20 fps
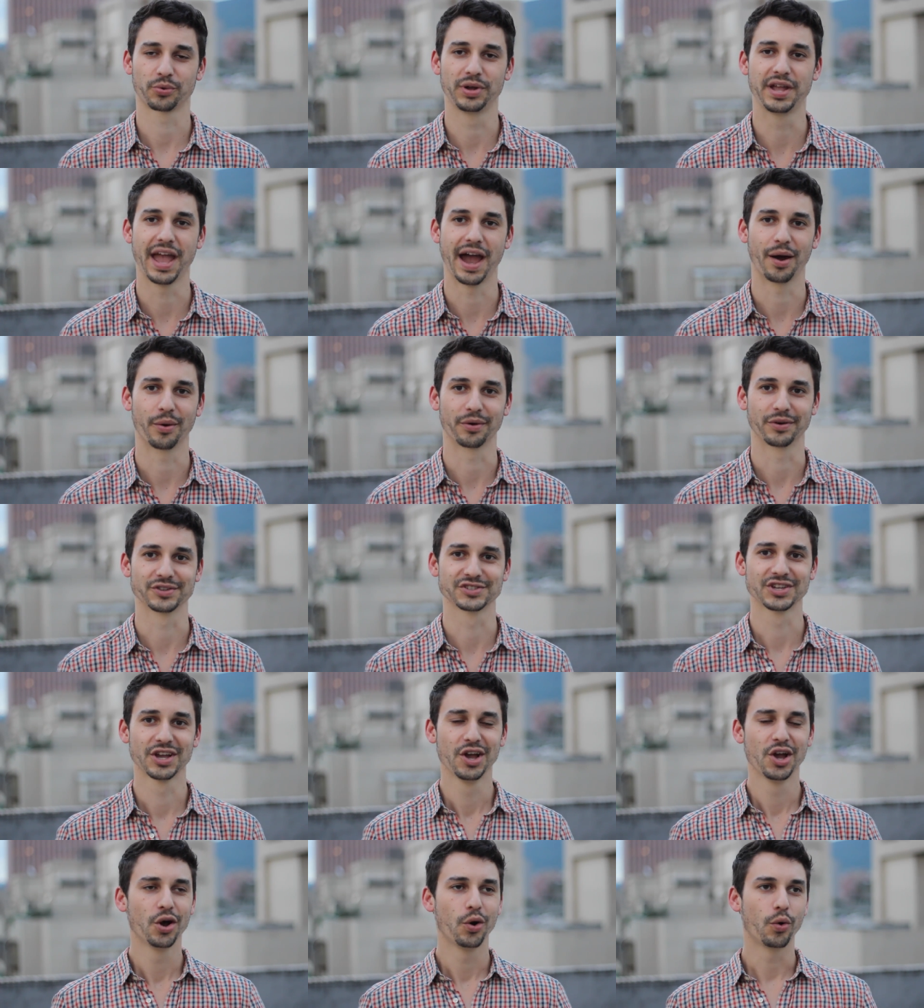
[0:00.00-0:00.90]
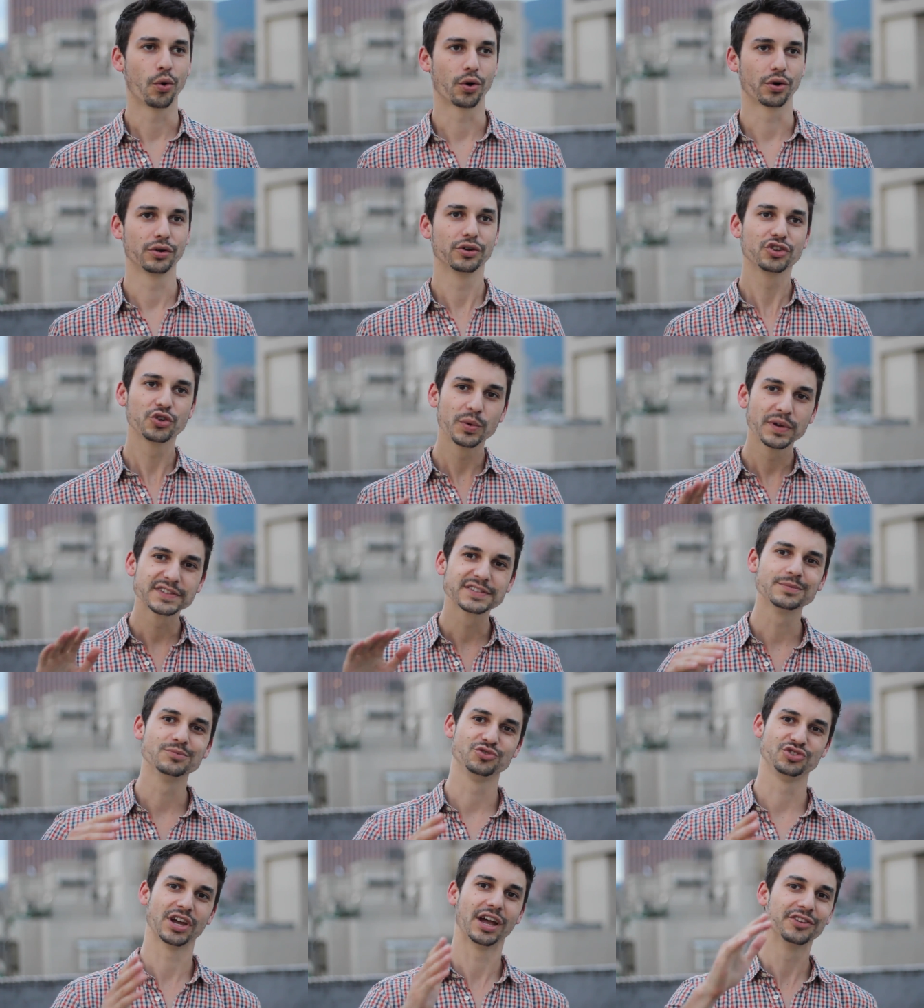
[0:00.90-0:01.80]
three hours or doing
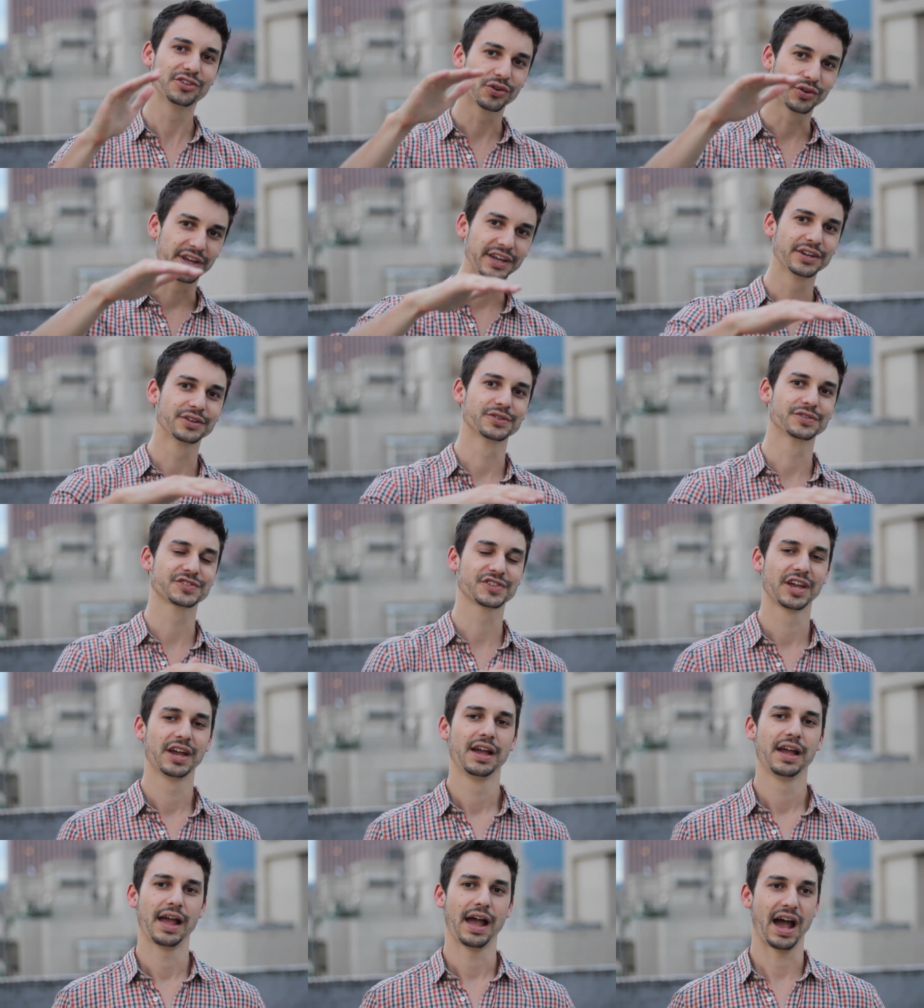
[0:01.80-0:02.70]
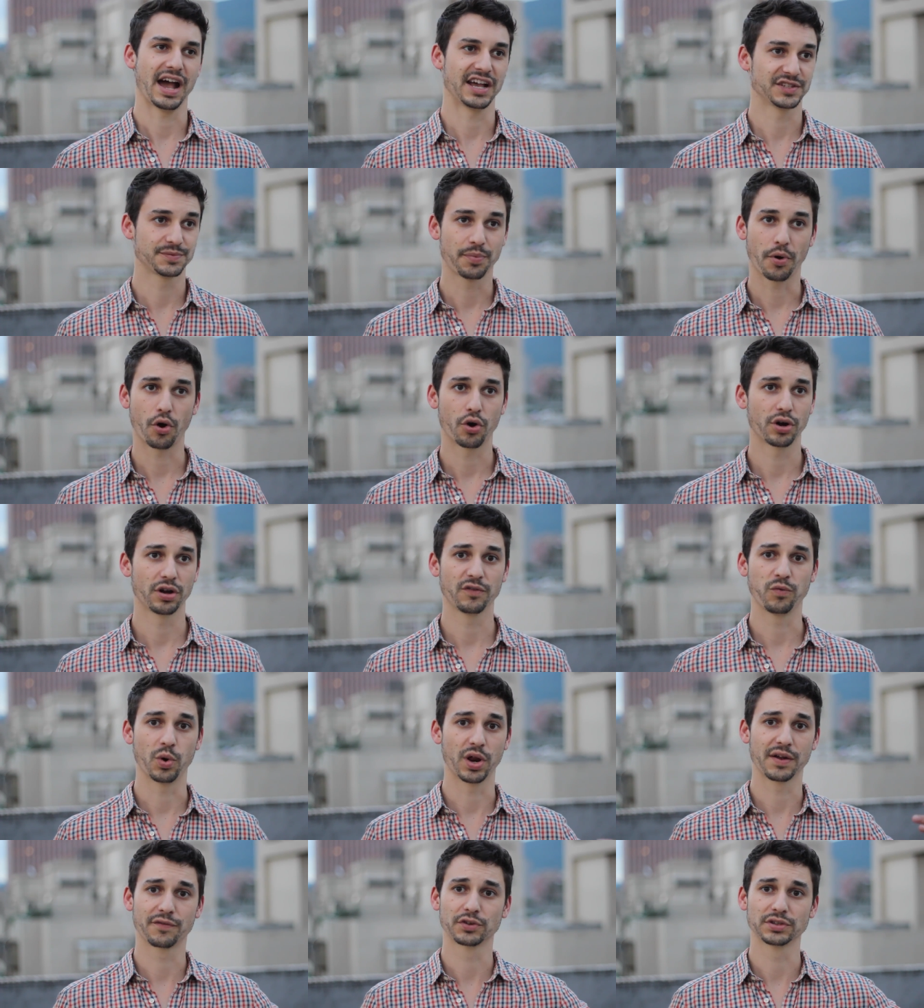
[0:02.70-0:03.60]
some gentle hills as part
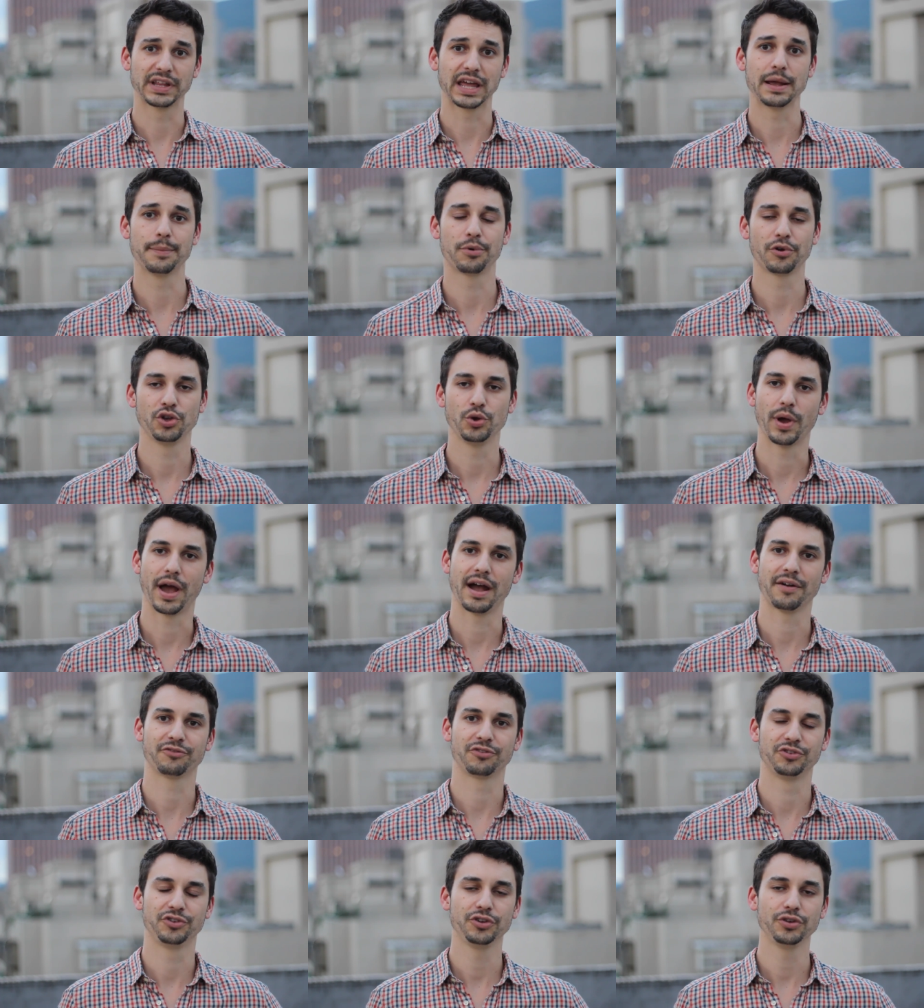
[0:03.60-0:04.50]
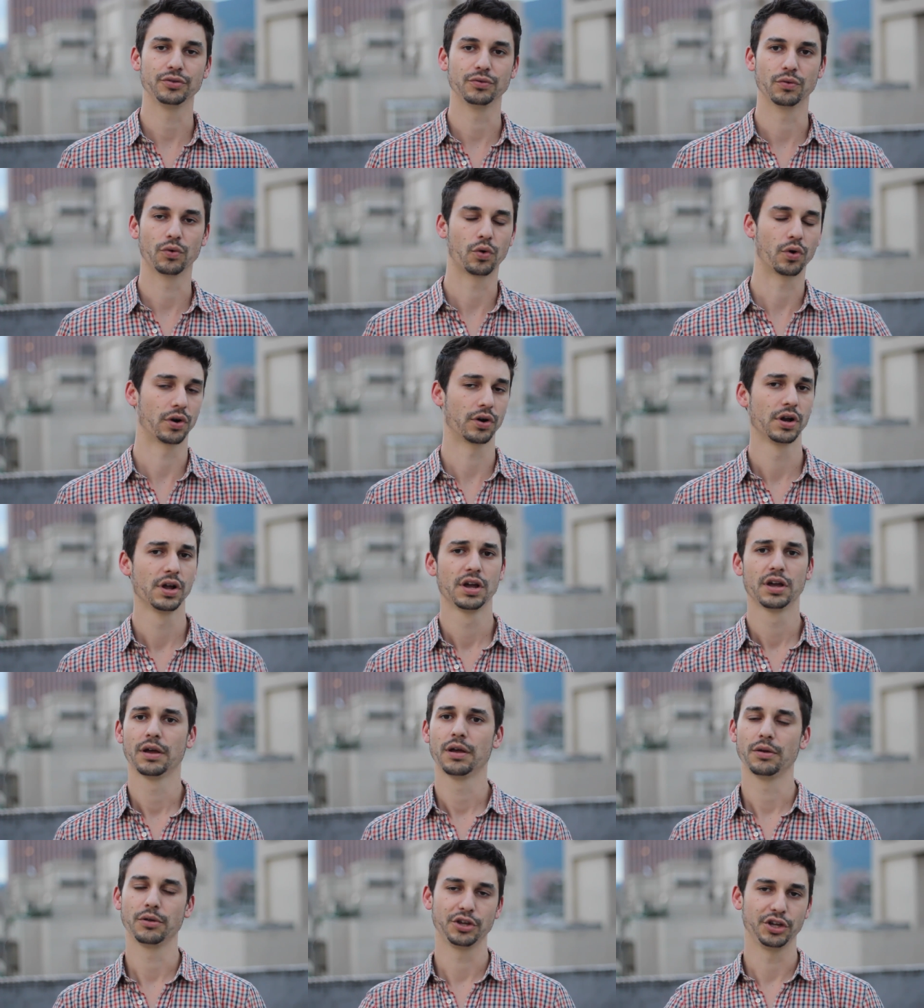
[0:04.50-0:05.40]
of whatever labor you have to do or
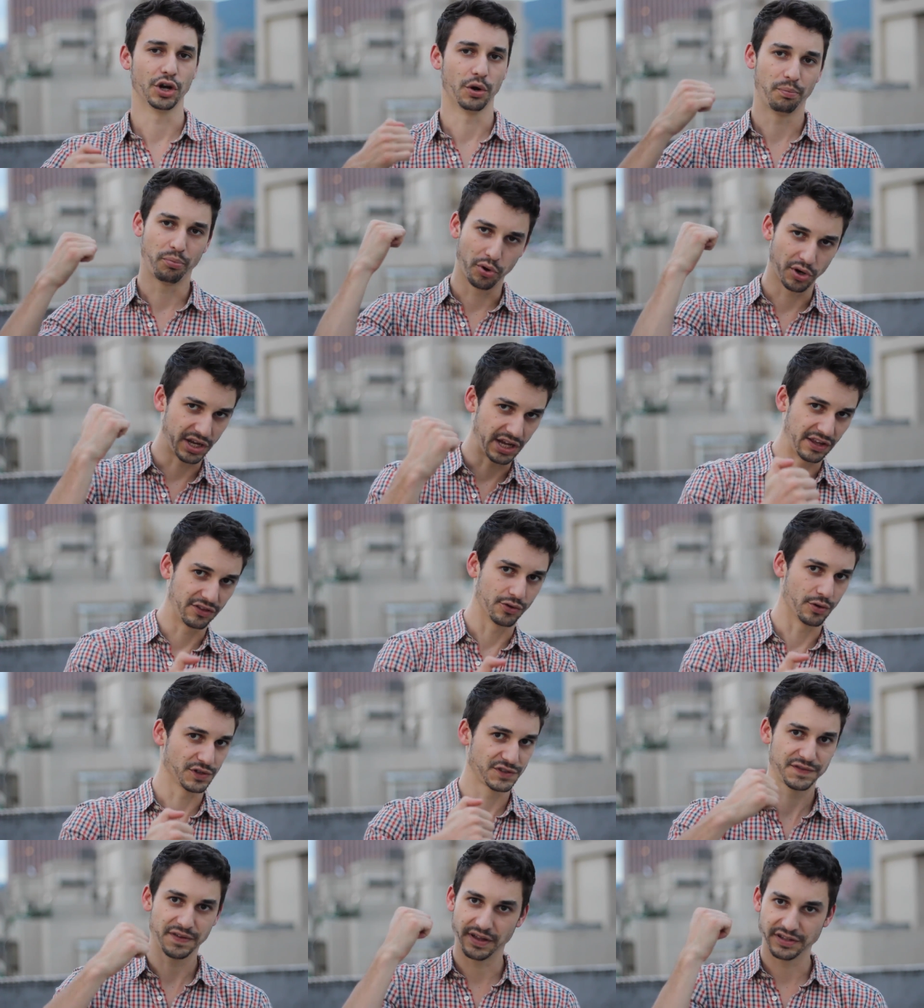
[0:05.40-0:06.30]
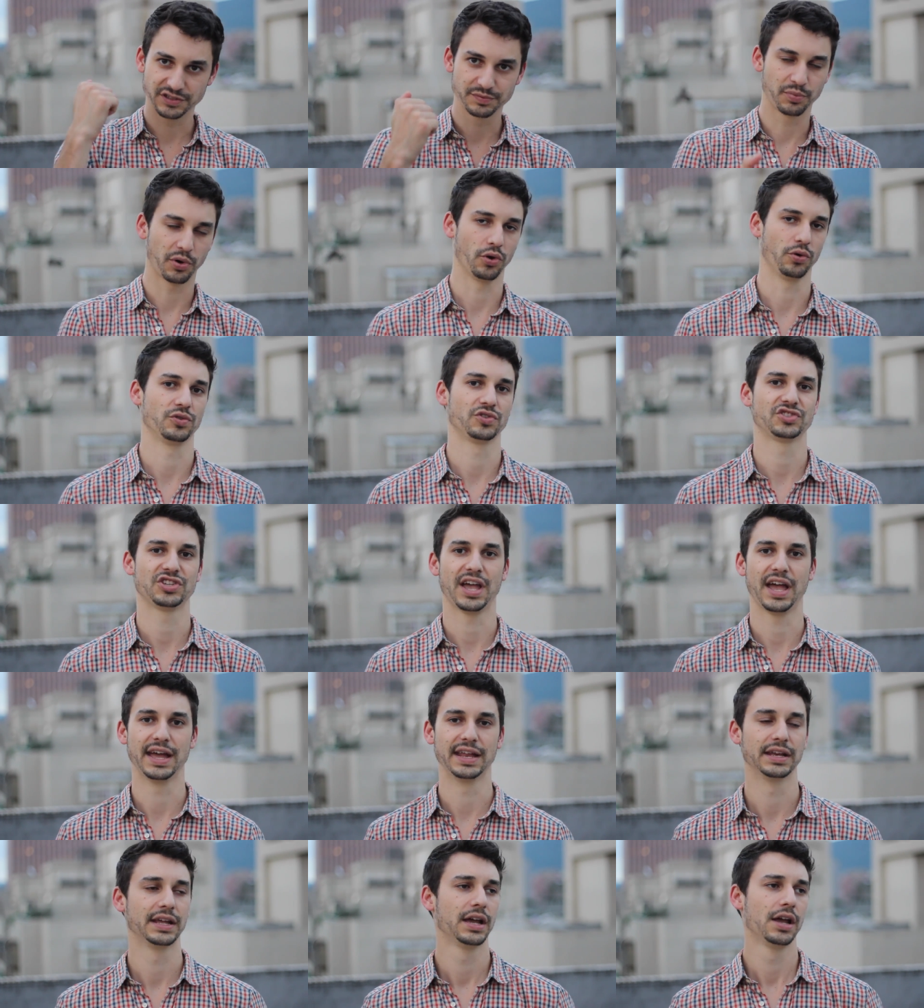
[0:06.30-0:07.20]
you know putting in those fence posts
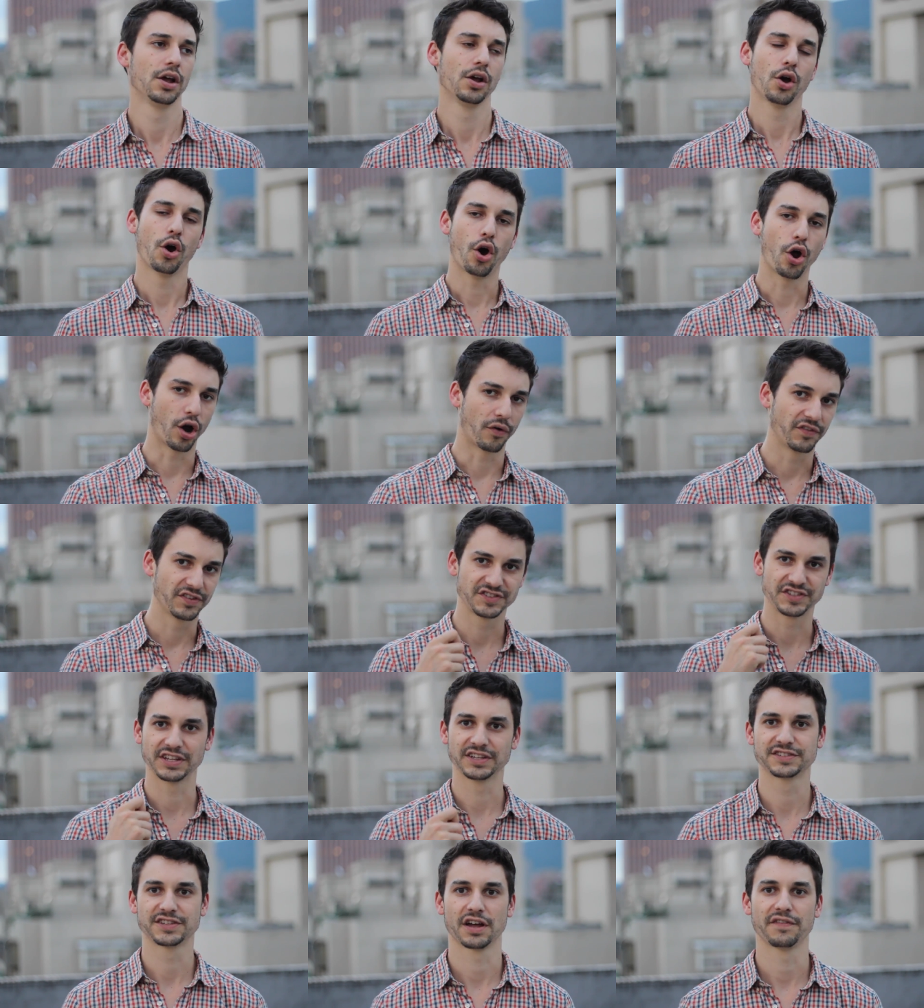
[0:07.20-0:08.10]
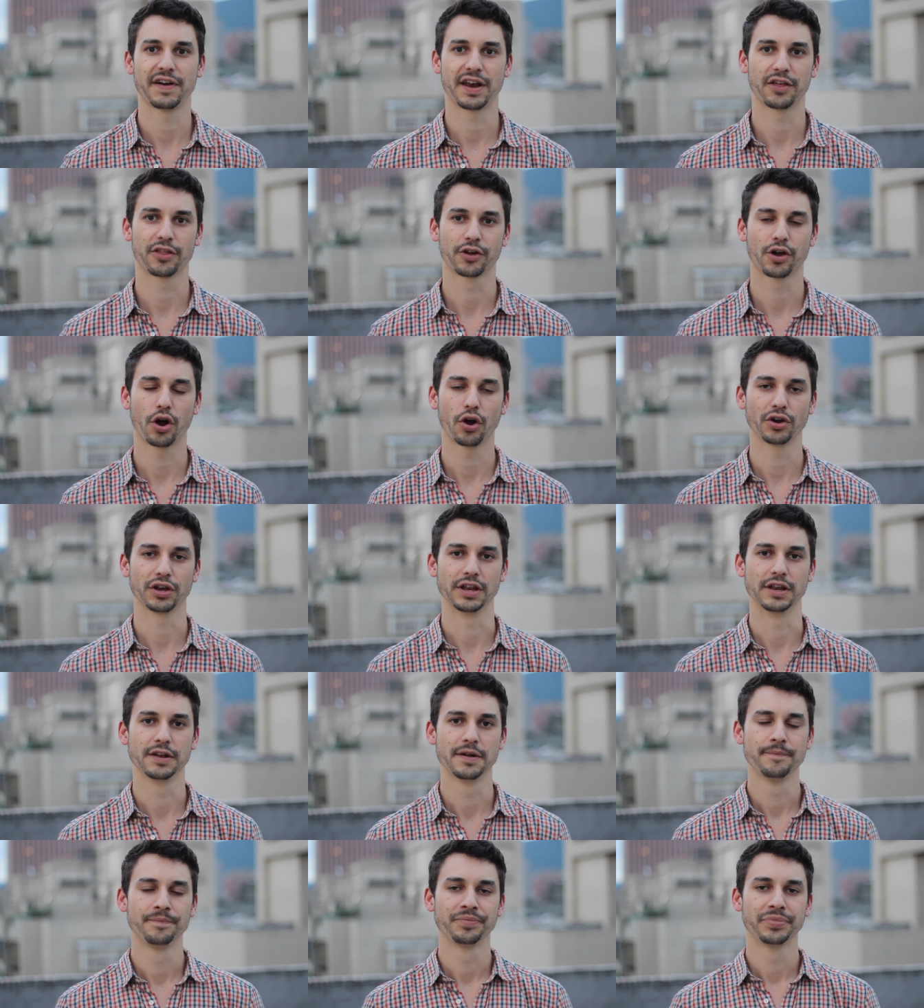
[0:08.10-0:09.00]
and harvesting stuff out of the
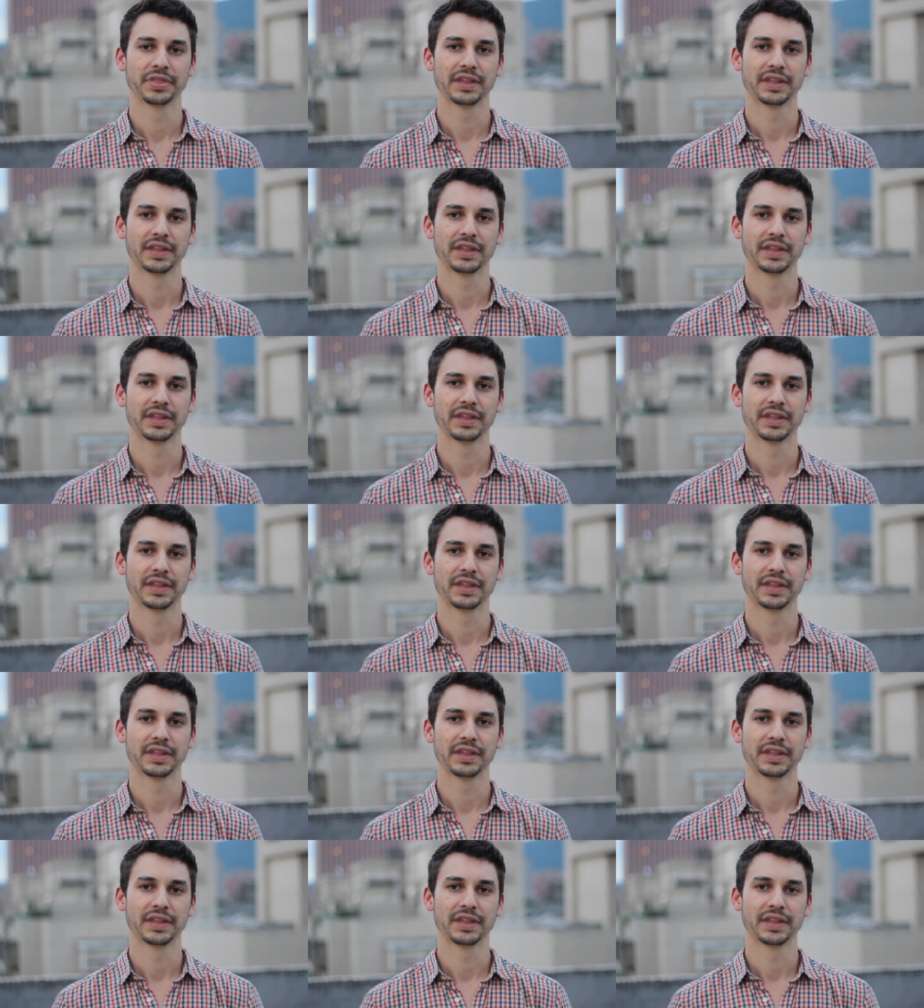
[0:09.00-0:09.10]
garden.